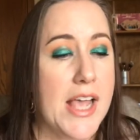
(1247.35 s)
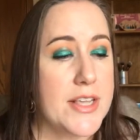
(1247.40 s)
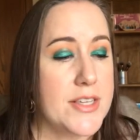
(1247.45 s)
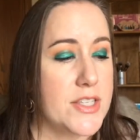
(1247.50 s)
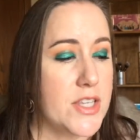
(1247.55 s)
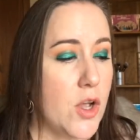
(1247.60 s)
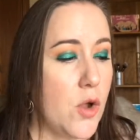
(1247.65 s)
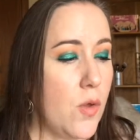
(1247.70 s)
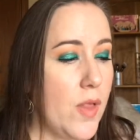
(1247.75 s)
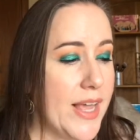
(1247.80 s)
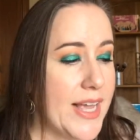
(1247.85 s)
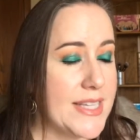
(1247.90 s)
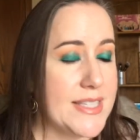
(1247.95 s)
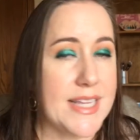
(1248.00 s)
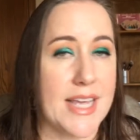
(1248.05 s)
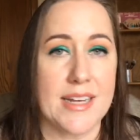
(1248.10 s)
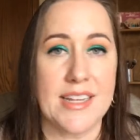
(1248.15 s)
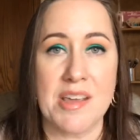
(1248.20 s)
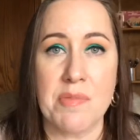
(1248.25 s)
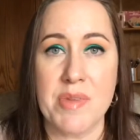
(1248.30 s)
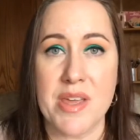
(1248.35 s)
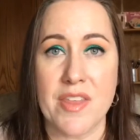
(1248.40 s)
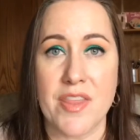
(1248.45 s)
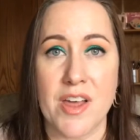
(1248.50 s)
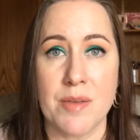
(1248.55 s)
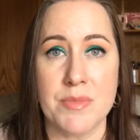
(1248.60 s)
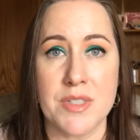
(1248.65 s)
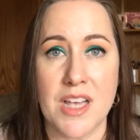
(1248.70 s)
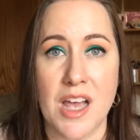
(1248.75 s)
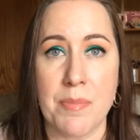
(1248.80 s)
So like I said, give me a
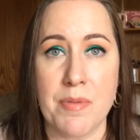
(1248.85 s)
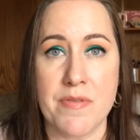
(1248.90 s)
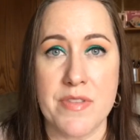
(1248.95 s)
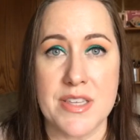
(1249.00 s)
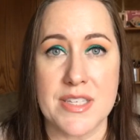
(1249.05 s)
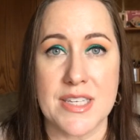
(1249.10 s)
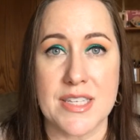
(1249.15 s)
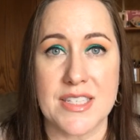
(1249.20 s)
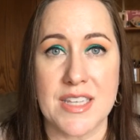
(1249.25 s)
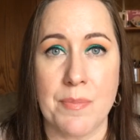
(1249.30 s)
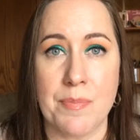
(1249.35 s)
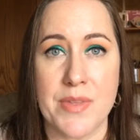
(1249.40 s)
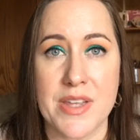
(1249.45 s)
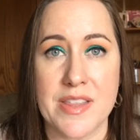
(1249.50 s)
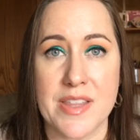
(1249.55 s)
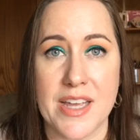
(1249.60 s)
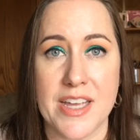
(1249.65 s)
thumbs up if this is something